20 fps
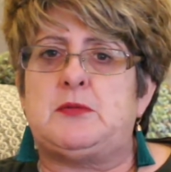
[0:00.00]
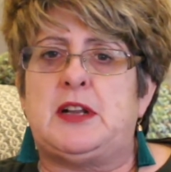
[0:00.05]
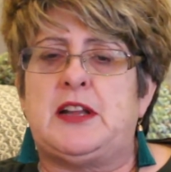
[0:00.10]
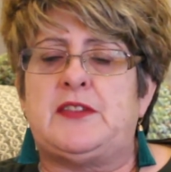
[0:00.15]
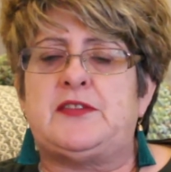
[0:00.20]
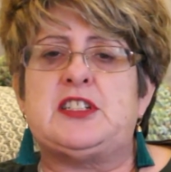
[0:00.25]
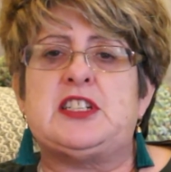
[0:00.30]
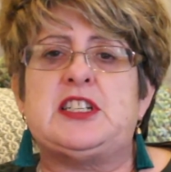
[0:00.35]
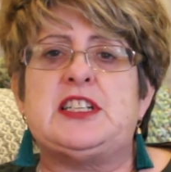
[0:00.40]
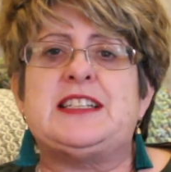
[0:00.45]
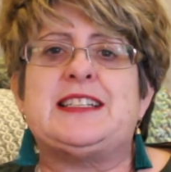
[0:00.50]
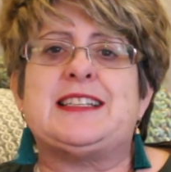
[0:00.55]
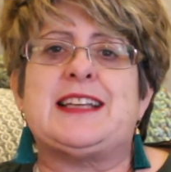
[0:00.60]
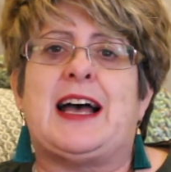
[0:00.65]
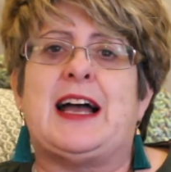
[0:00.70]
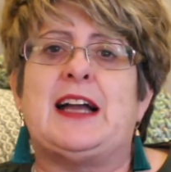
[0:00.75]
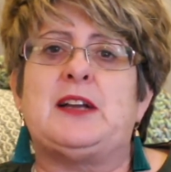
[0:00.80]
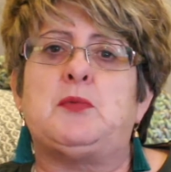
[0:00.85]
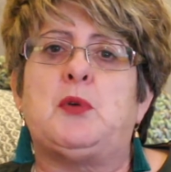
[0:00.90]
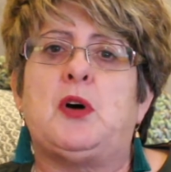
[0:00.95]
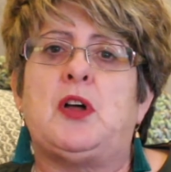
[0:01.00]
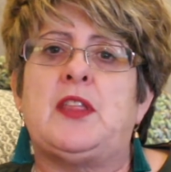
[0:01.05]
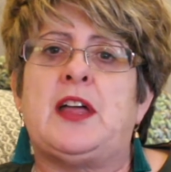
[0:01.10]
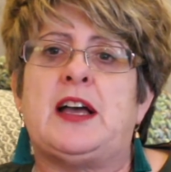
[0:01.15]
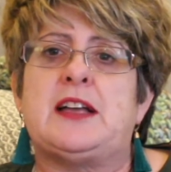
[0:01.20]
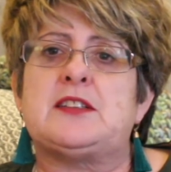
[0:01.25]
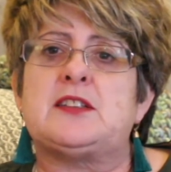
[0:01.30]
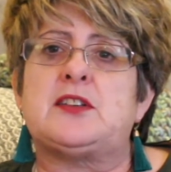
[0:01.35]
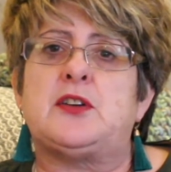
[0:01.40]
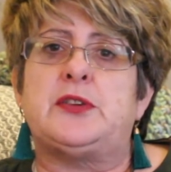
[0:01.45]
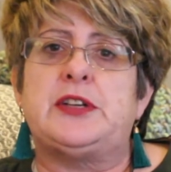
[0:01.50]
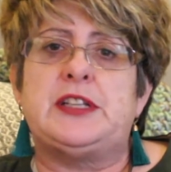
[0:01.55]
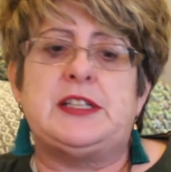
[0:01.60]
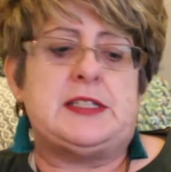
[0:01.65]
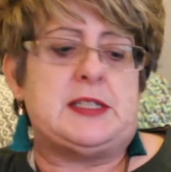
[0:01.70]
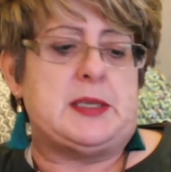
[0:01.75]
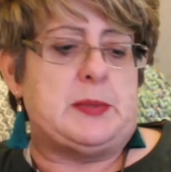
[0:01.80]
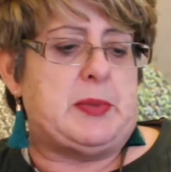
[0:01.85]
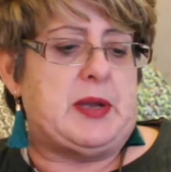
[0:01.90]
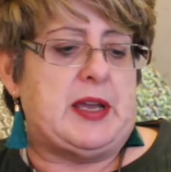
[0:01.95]
We'll have to decide what that's
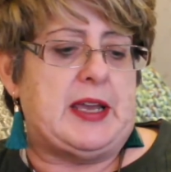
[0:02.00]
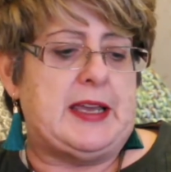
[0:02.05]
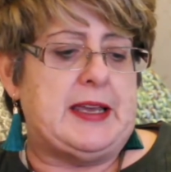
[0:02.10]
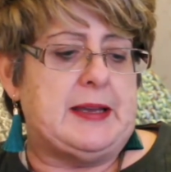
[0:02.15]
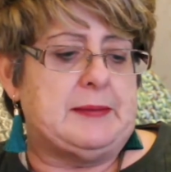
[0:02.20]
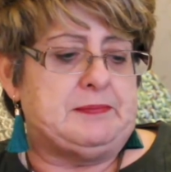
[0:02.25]
going to be.